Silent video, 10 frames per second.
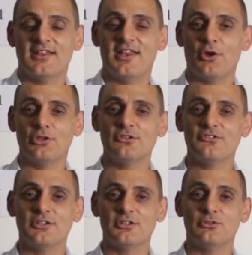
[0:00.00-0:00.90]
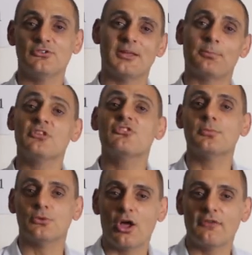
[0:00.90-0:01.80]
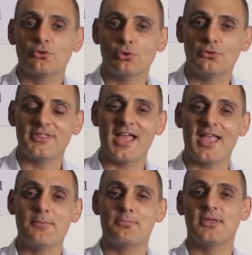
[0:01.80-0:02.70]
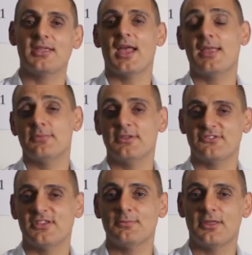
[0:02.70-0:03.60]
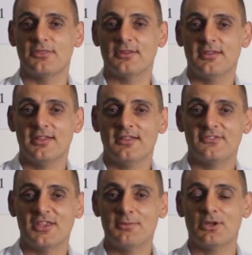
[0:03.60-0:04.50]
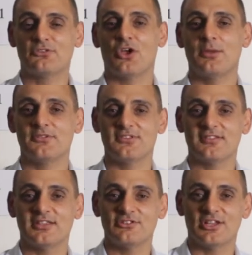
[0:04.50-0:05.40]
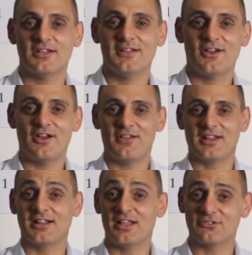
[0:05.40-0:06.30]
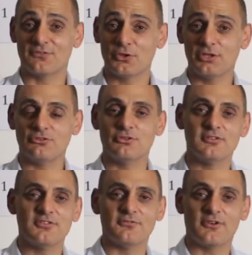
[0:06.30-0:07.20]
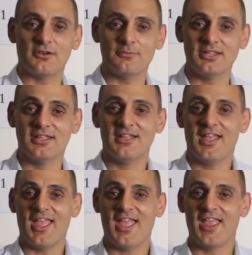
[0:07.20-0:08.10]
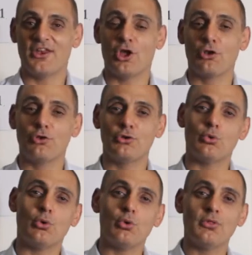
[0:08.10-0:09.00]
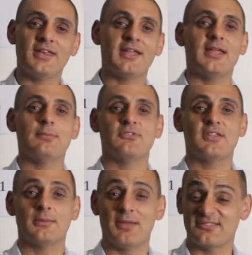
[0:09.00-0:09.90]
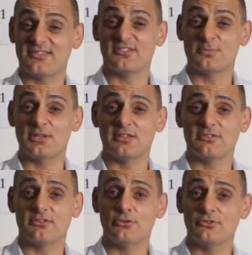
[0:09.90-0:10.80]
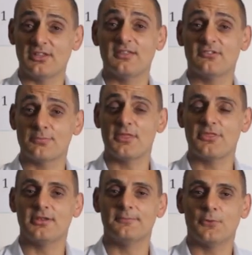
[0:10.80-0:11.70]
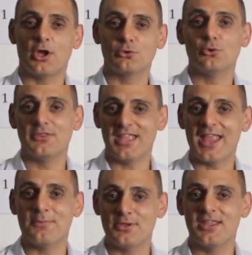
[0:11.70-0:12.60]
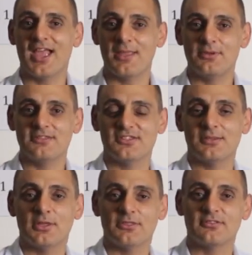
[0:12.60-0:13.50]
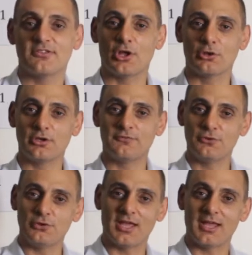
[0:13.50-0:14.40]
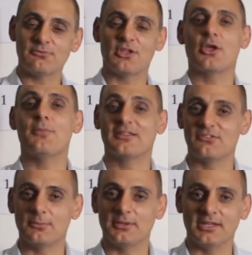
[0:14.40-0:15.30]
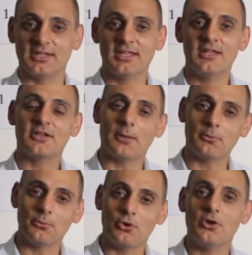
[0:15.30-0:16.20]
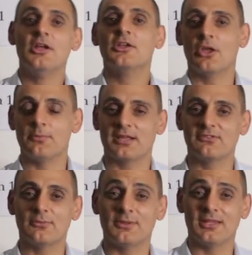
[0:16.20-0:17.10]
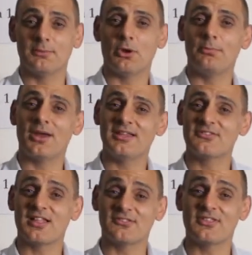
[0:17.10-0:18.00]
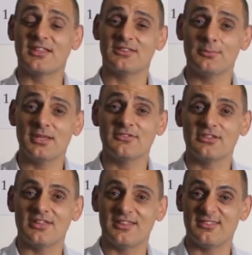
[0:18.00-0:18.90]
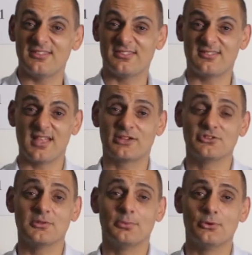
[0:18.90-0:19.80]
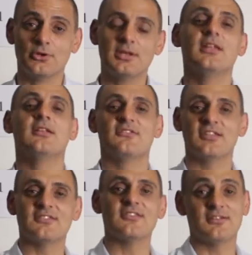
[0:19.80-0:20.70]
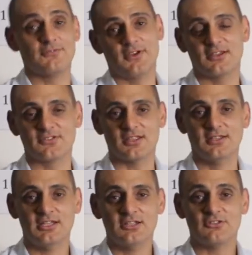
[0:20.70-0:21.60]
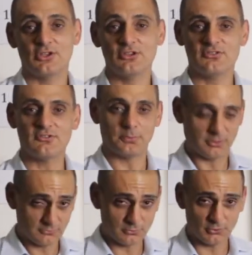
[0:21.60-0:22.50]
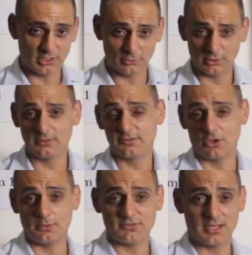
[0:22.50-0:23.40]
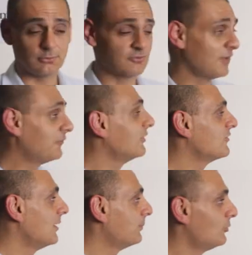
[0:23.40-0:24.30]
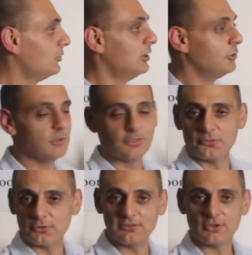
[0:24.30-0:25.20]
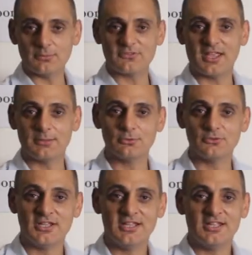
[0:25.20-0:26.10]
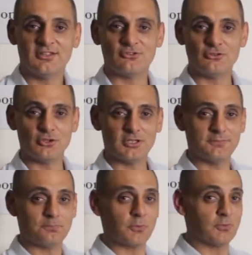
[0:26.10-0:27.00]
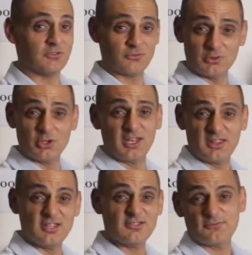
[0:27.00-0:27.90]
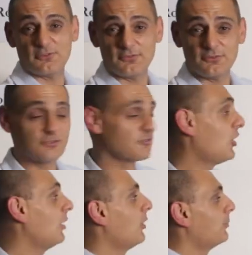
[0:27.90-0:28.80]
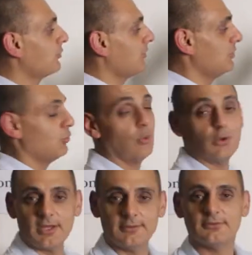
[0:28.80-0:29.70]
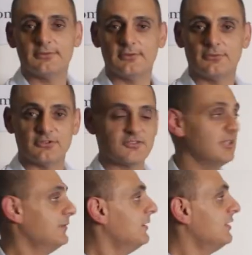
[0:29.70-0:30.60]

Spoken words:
Now I use it using a principle I've called the ABC method. So in my time as a teacher, I've had a class of 30 students in front of me and I learned all their names in about 6 minutes using this method I call the ABC method. So I learn a few names, I go back to the beginning. A couple more, go back to the beginning. My brain starts to get the message that this is actually important and it sinks it in faster. So I use this principle in learning the times tables. So for example, with the 3 times tables, the student is learning these for the first time, I put them in order. Firstly.